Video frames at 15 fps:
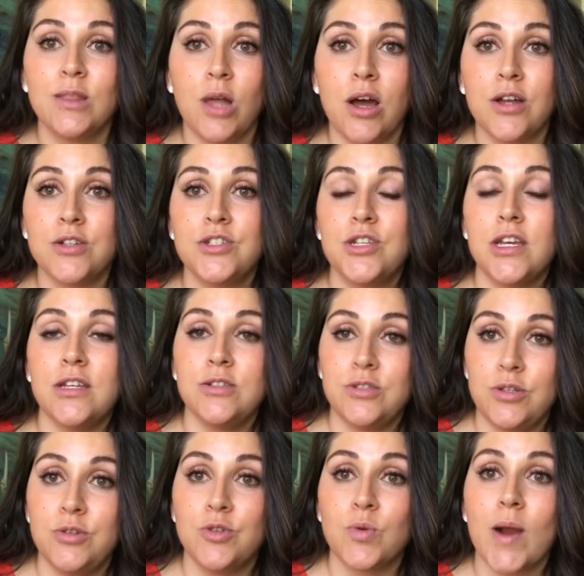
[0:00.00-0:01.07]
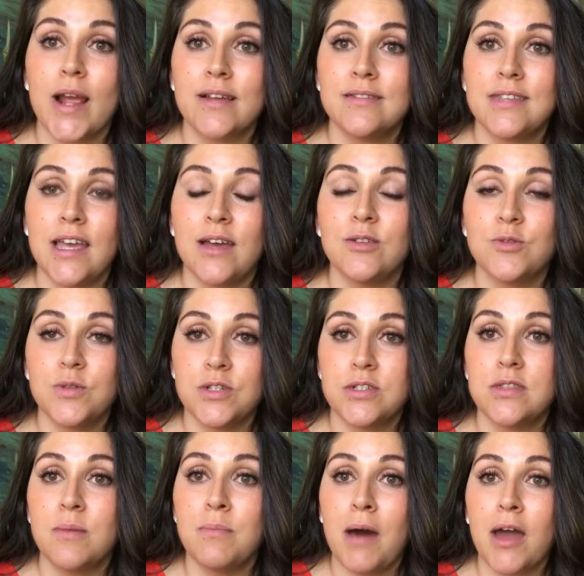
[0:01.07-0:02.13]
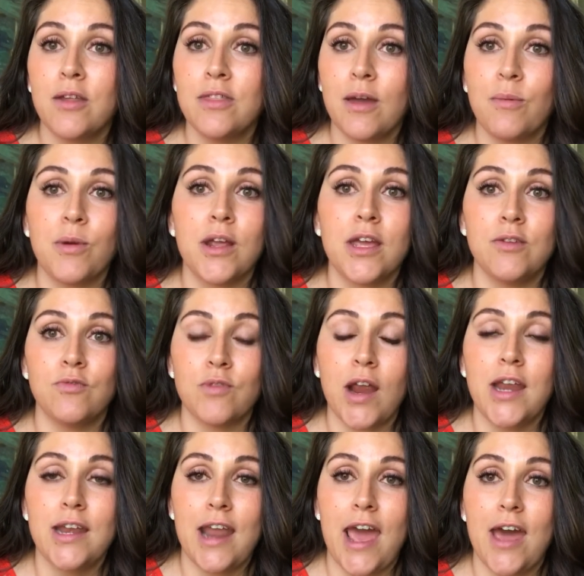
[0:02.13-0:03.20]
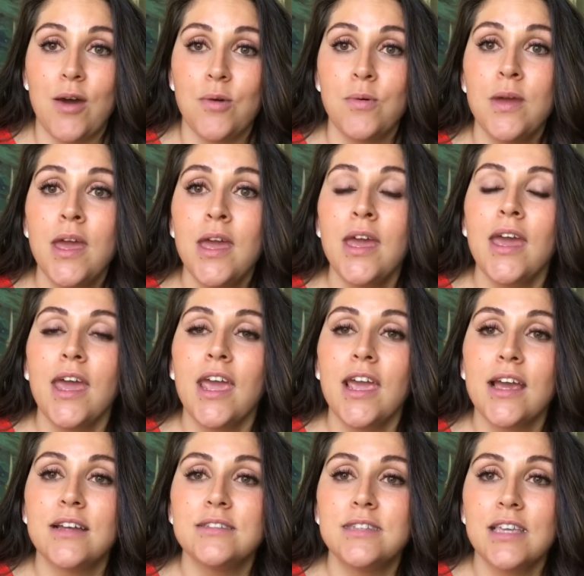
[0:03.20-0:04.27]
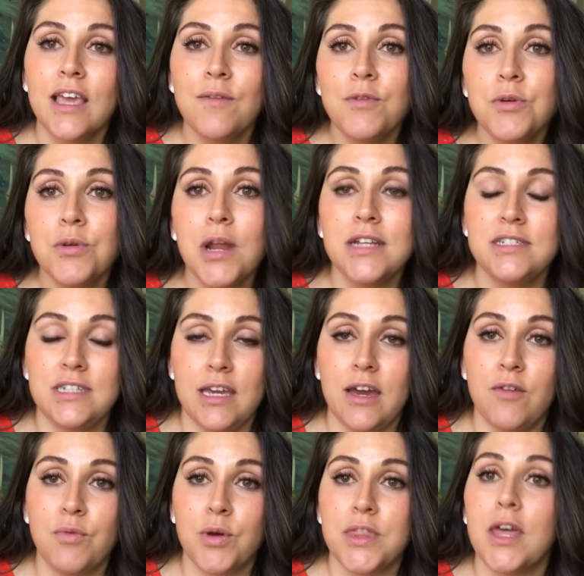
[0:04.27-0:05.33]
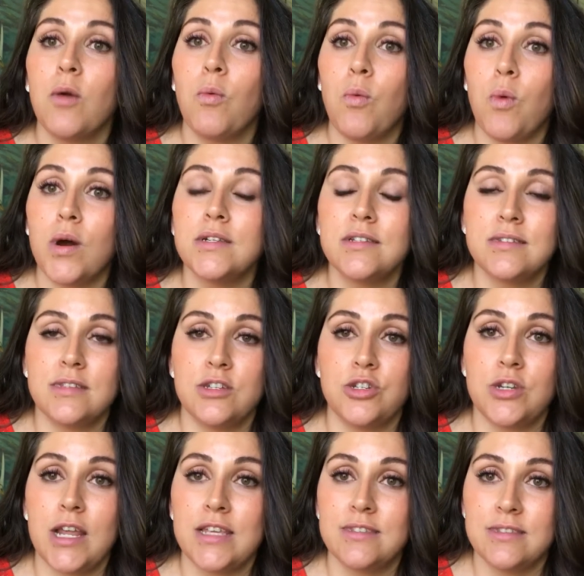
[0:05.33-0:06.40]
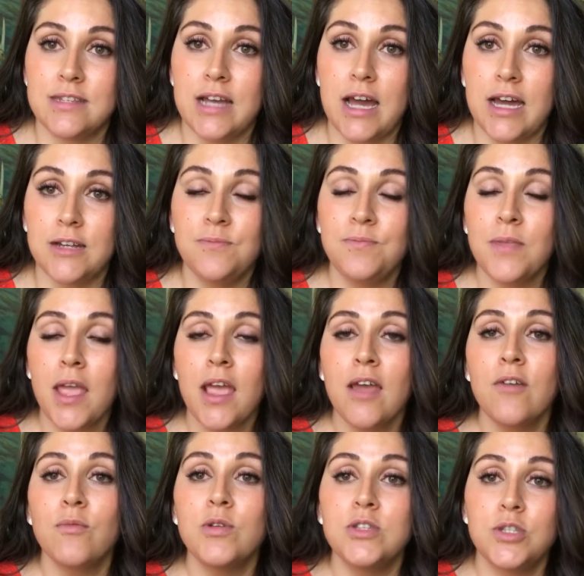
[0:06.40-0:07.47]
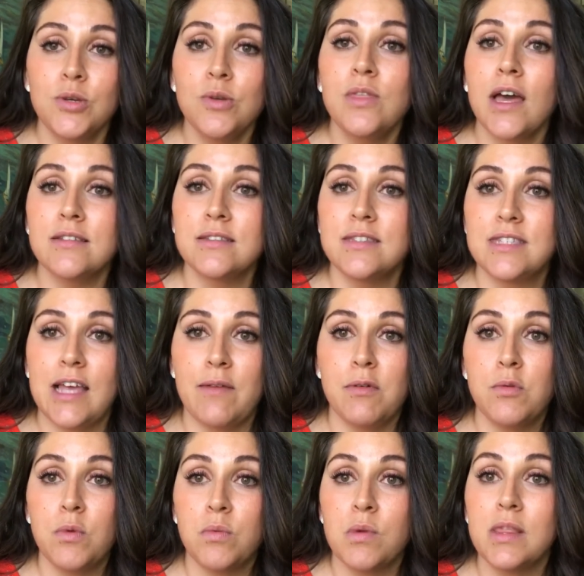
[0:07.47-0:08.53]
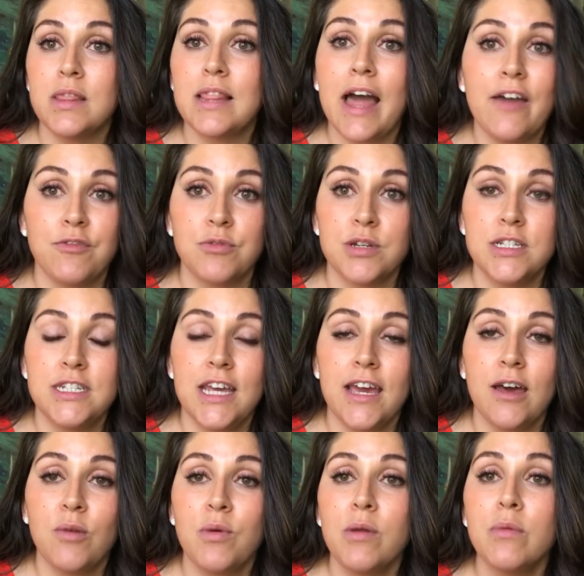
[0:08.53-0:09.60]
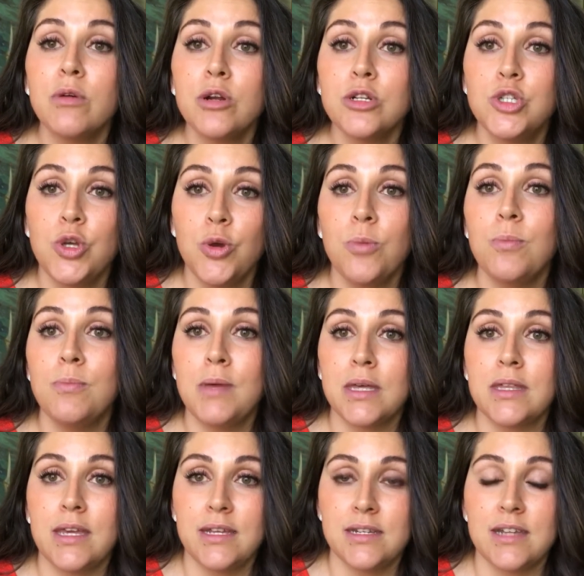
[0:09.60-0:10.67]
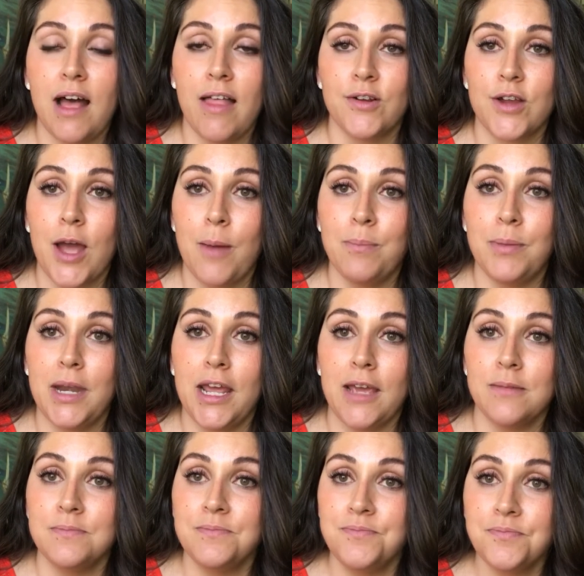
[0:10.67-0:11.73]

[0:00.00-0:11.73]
launched into direct sales, which is the model that we're in right now. And to give you an idea of what that one decision has done, in 2007, when we left retail, we were a $2 million company.